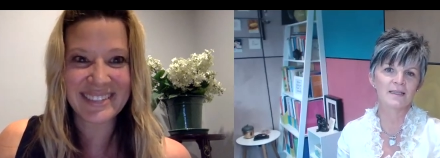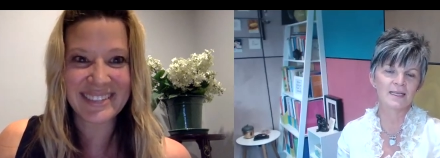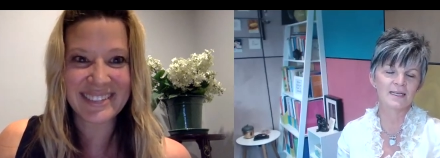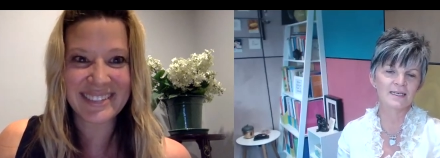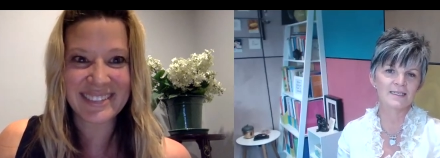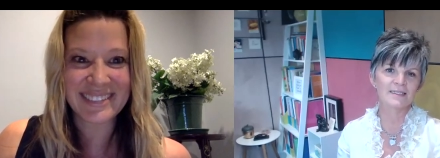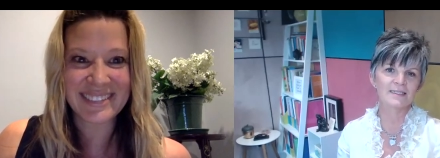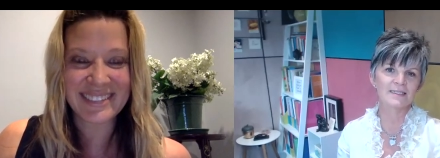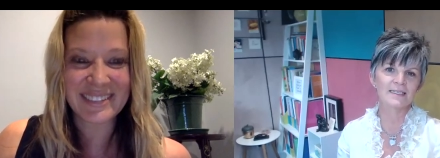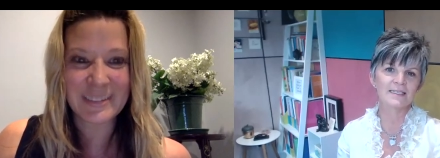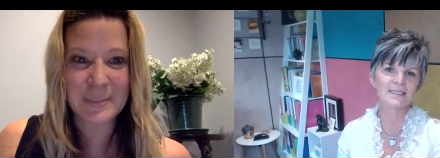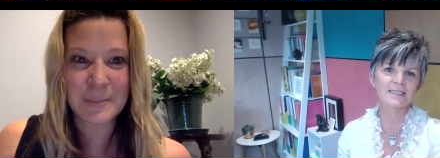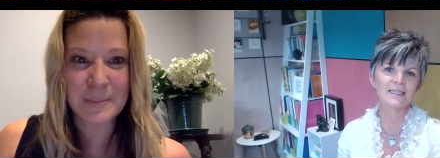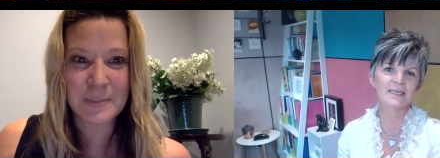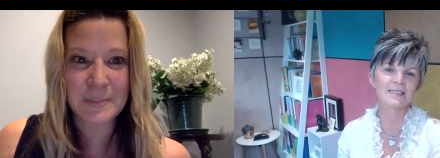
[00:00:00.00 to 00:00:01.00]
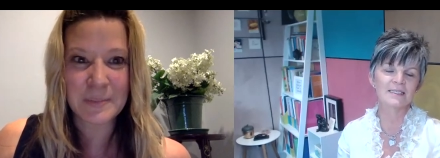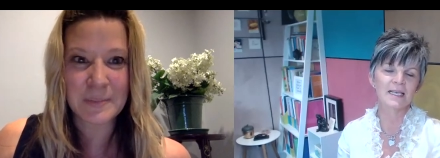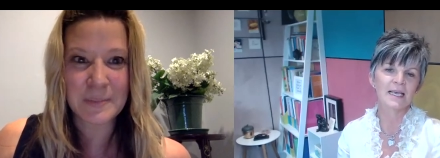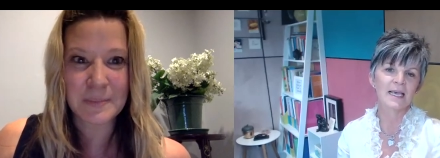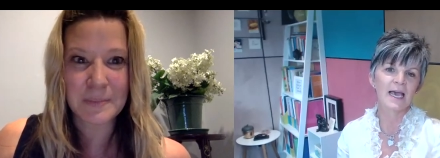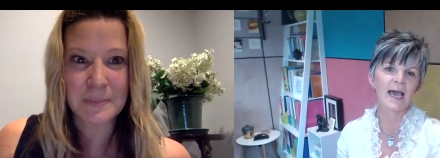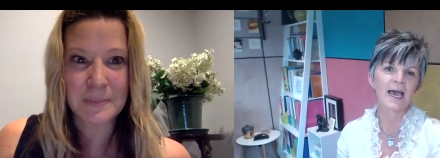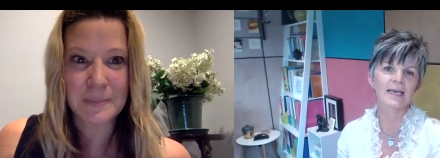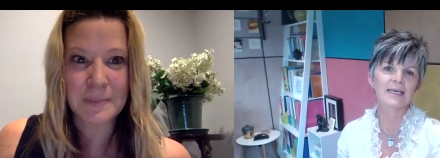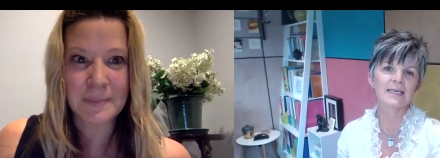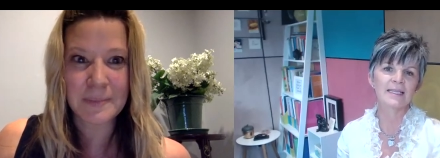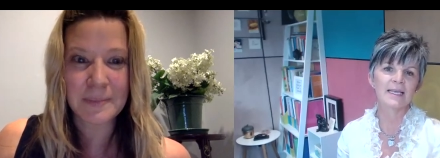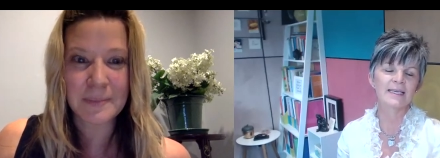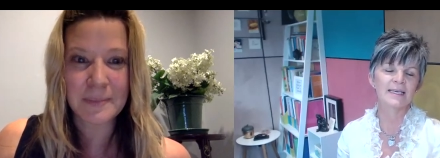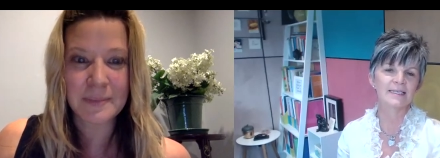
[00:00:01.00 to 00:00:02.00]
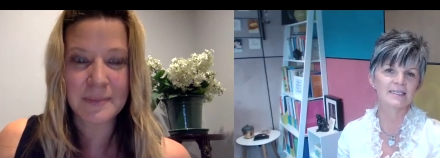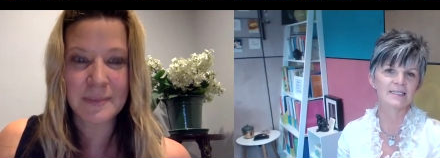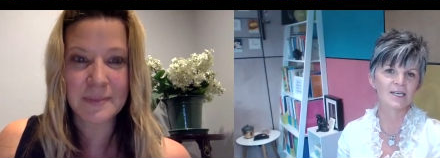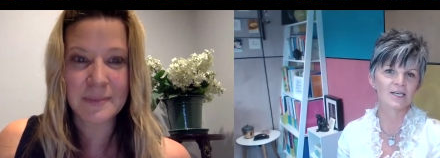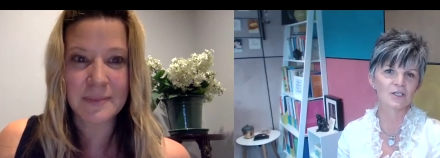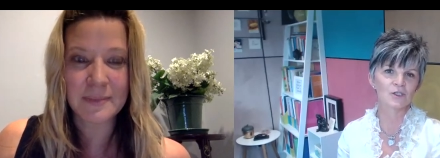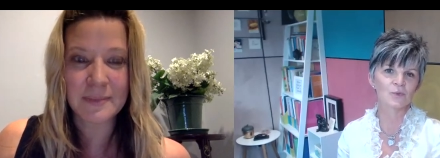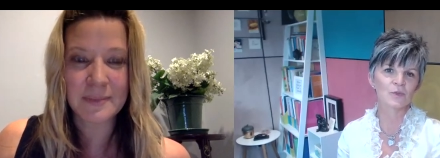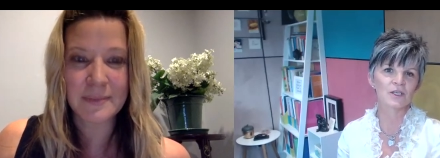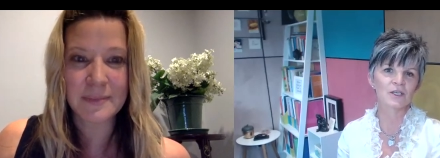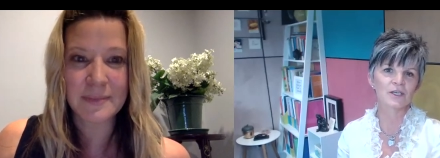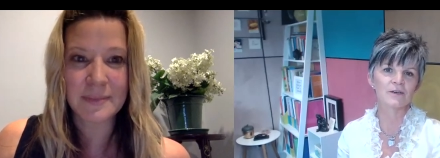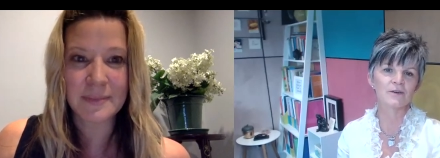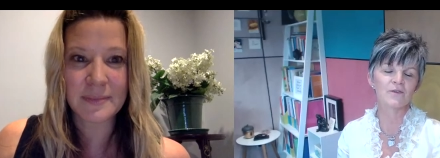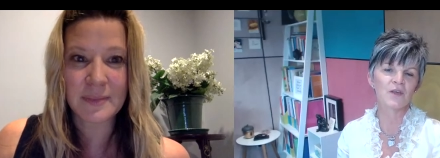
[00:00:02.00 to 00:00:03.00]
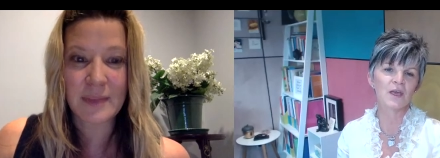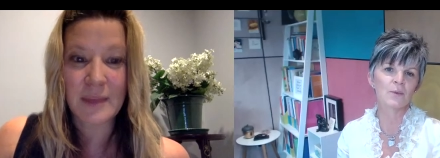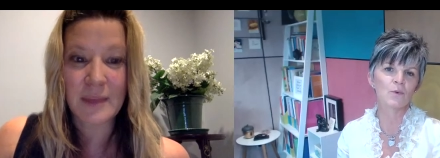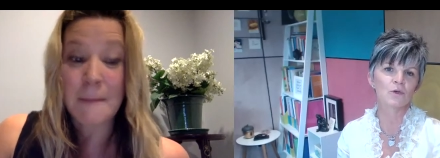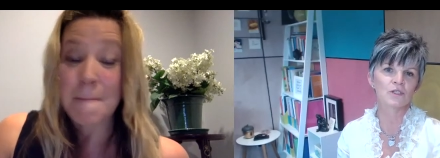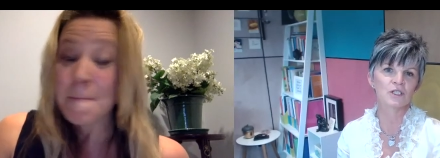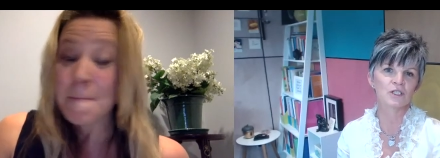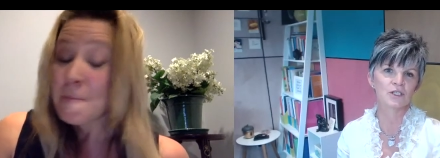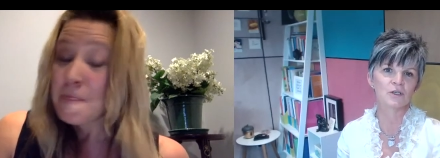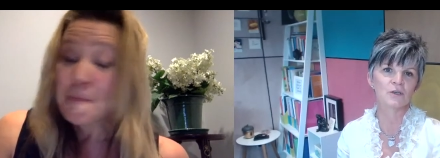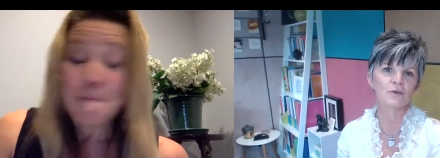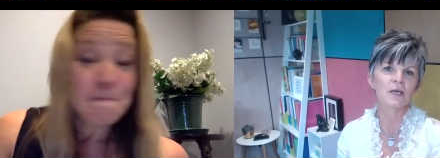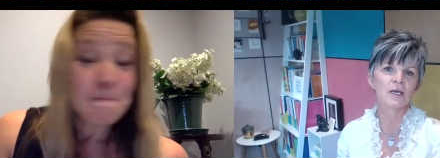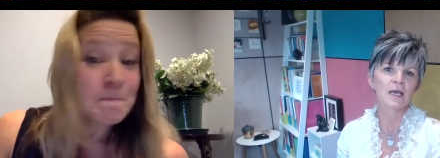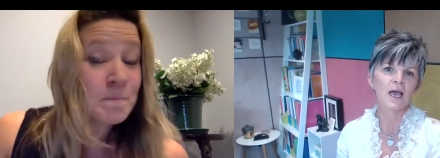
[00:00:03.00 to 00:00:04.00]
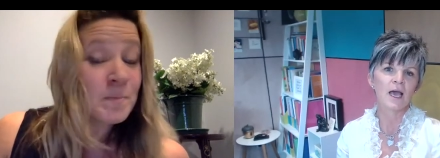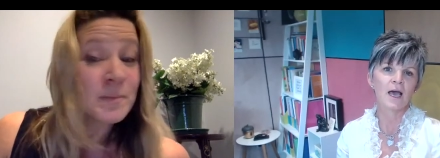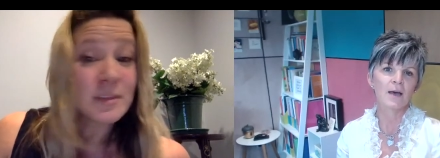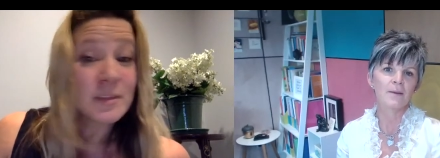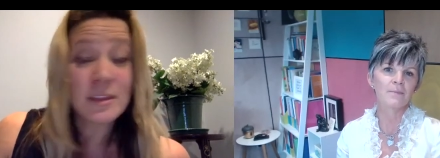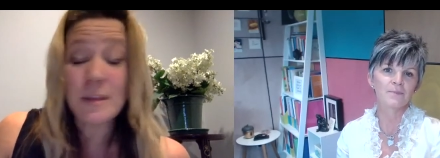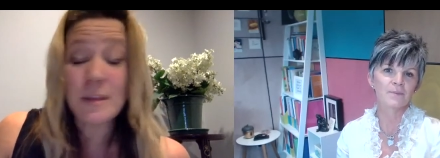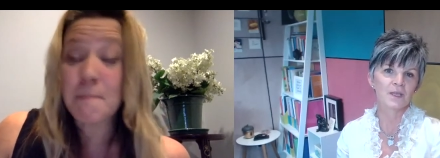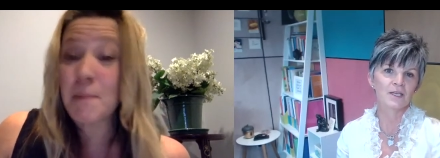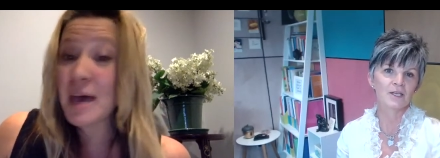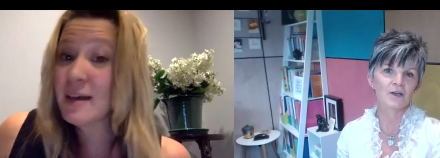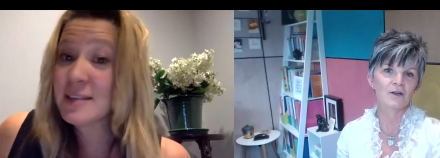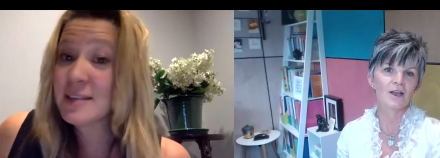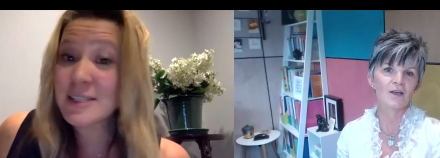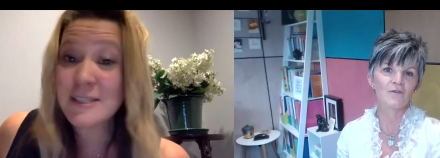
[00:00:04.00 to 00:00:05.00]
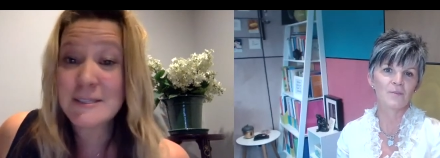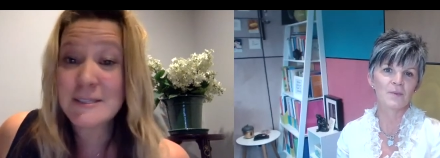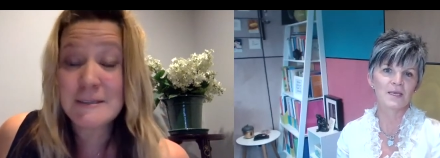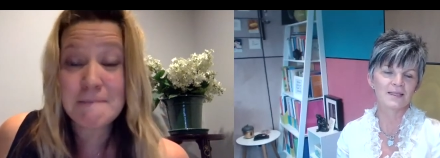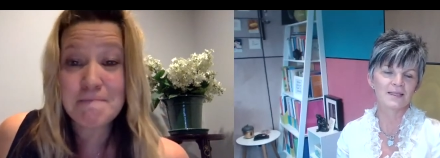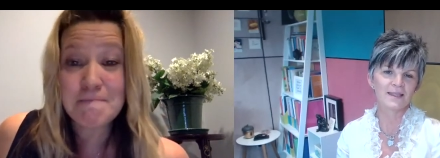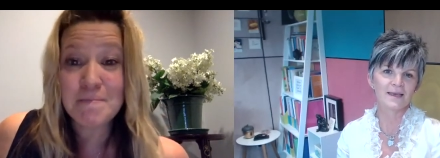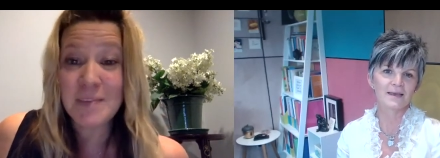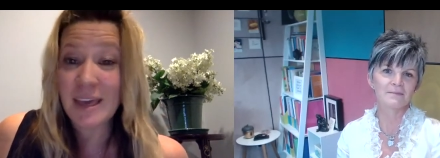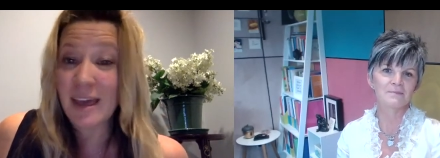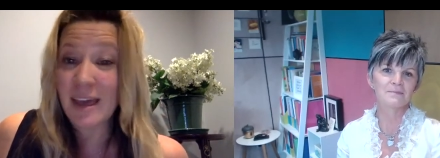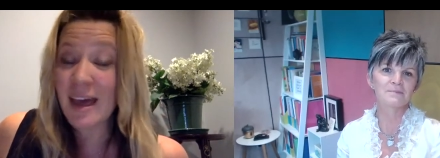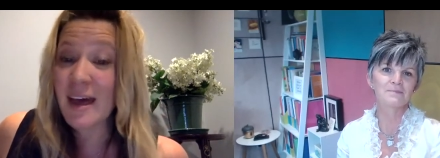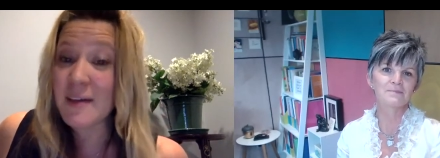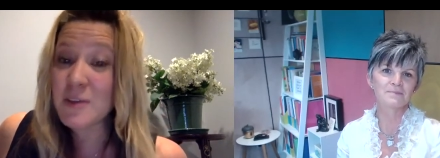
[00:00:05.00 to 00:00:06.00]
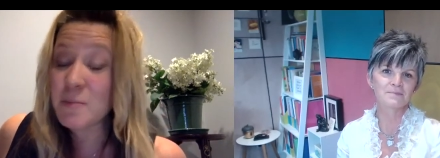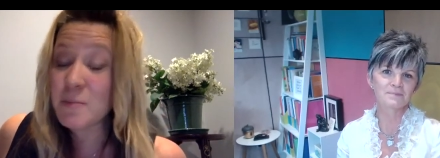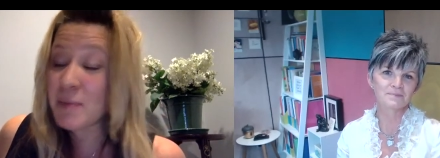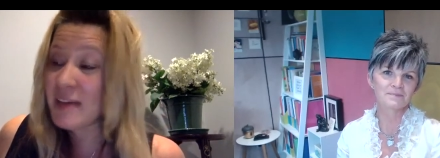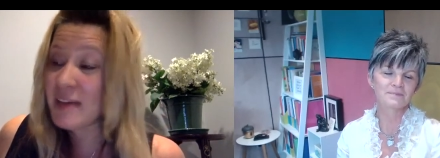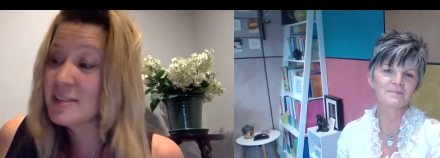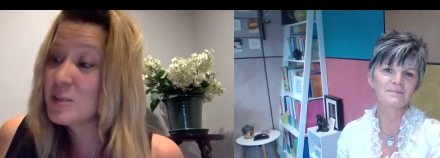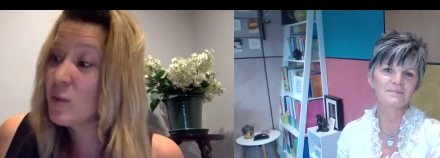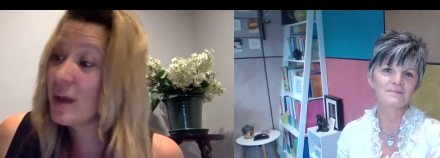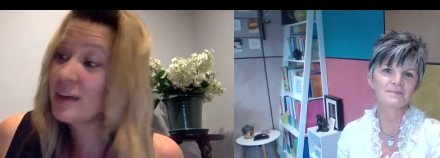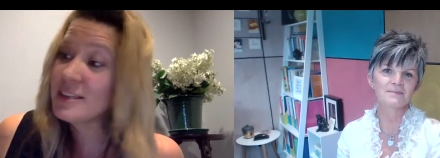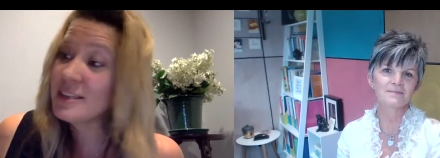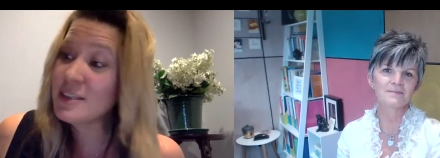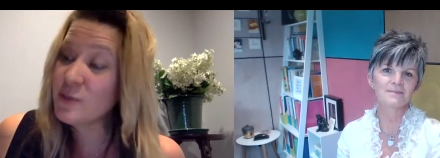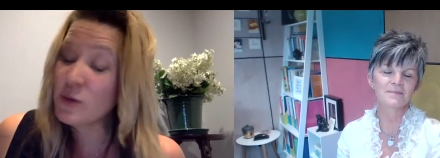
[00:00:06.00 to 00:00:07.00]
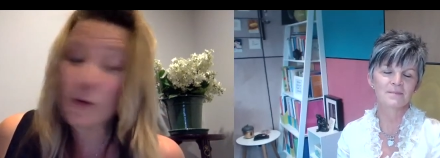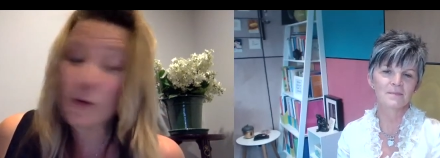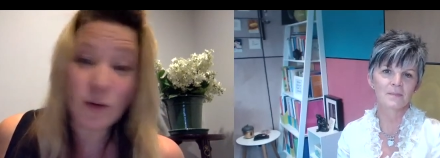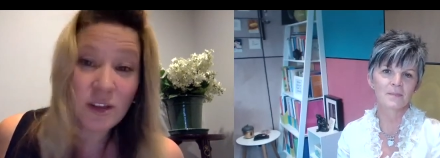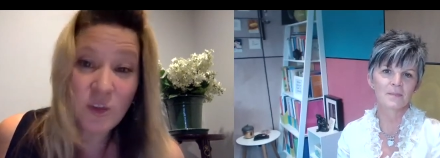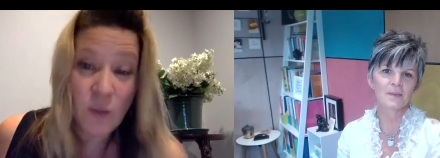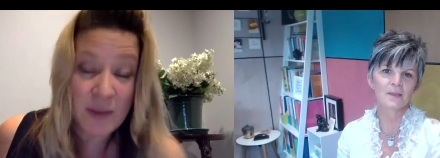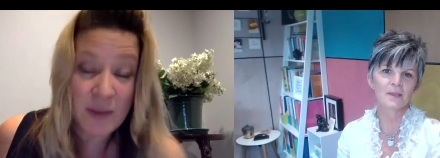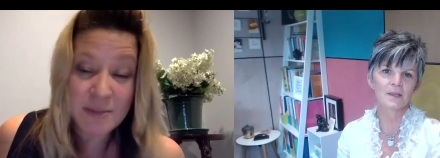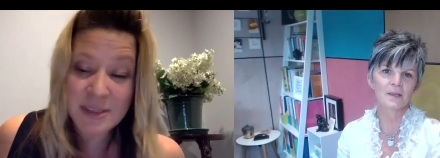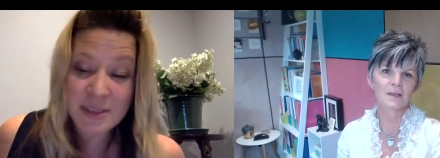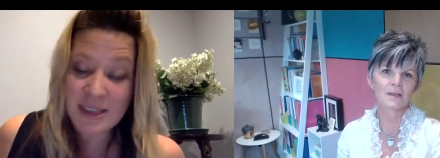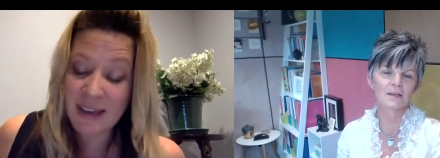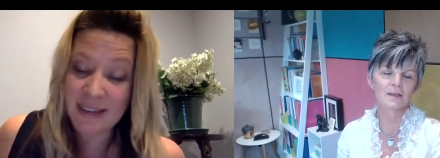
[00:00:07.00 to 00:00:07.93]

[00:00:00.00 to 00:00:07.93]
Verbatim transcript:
Speaker 1: there listening to this, how can they get in touch with you if they want to? Um, the best, yeah,
Speaker 2: the best way is if you go to the website